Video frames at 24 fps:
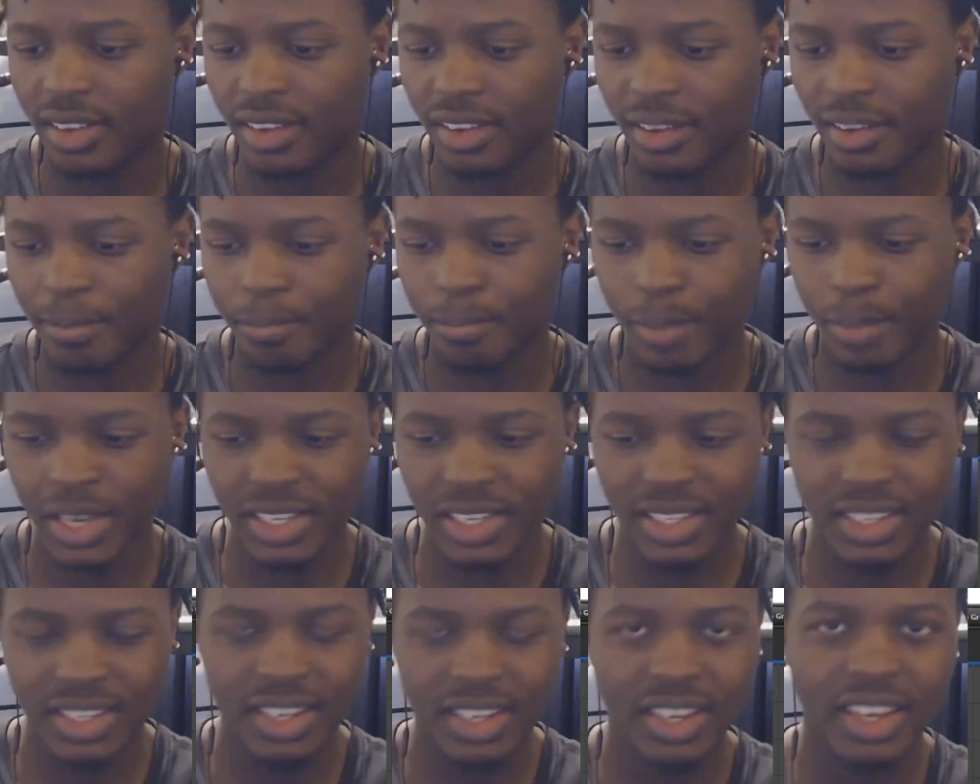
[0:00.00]

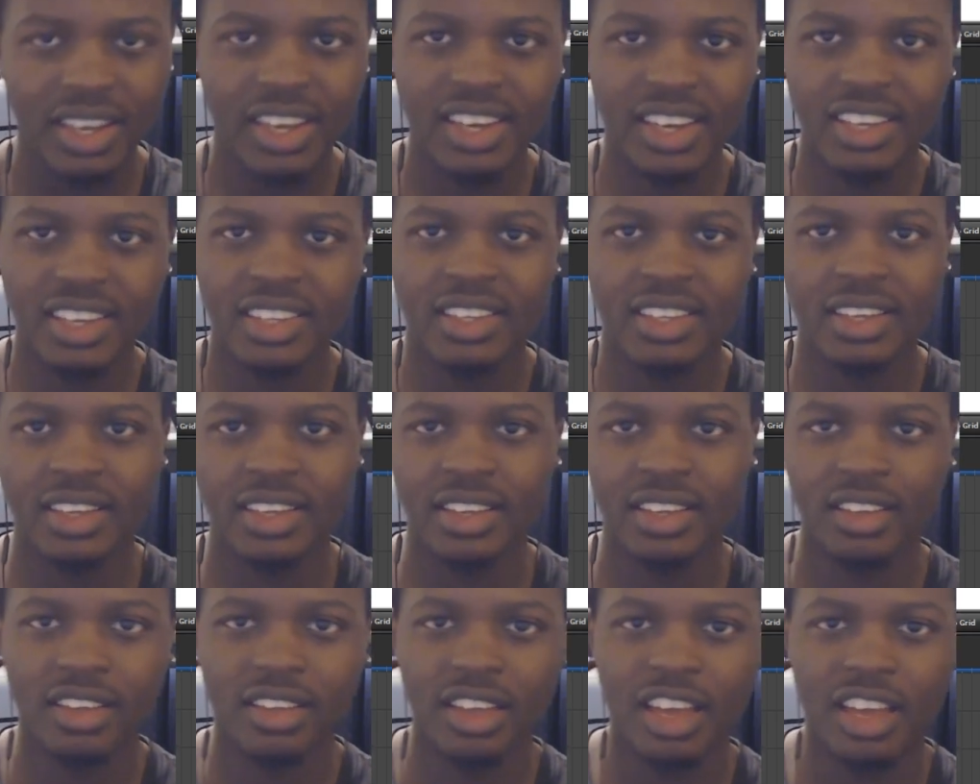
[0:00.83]
basically anything.
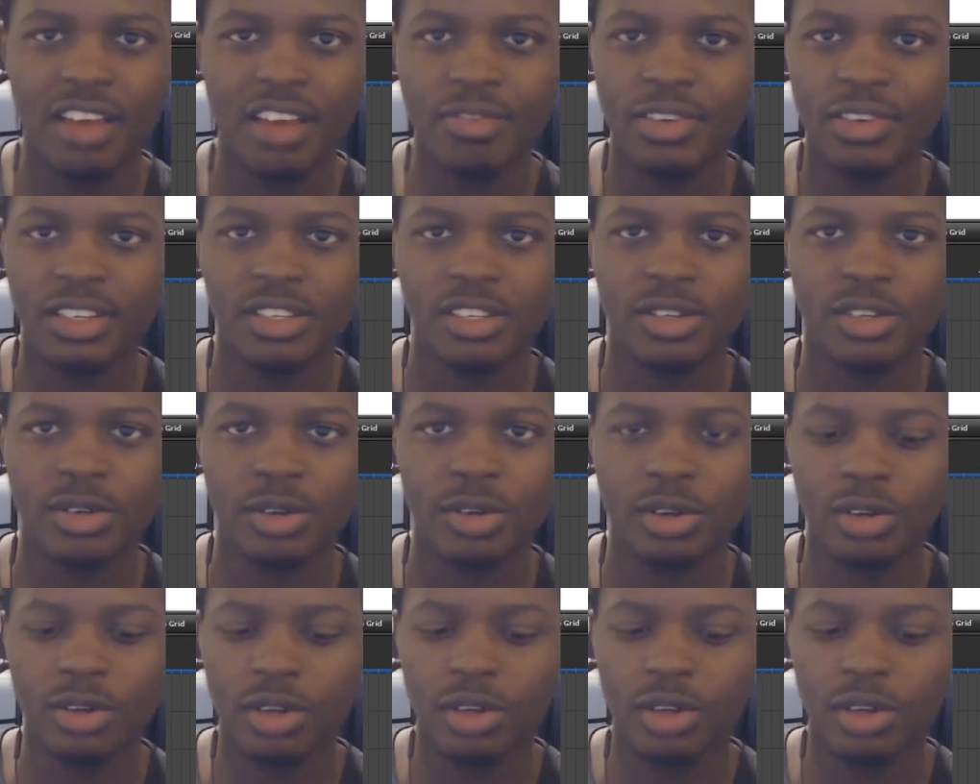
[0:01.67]
FL Studio,